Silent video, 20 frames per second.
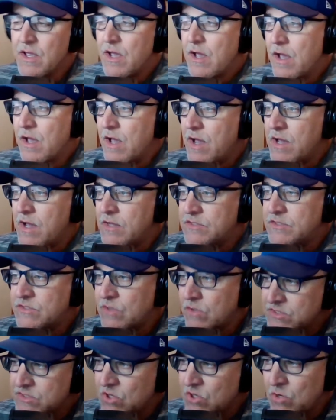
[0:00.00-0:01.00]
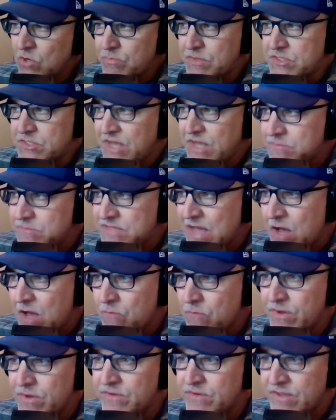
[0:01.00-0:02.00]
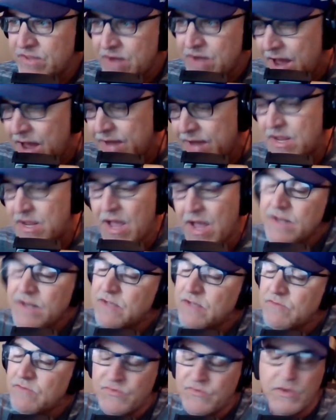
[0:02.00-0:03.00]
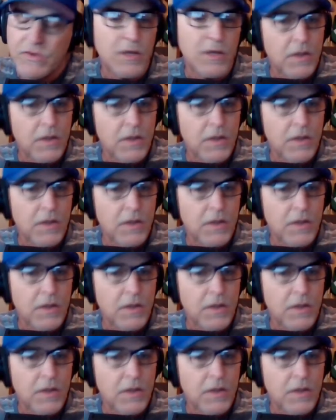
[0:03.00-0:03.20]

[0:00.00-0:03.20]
So let's hope that James Outman tonight kind of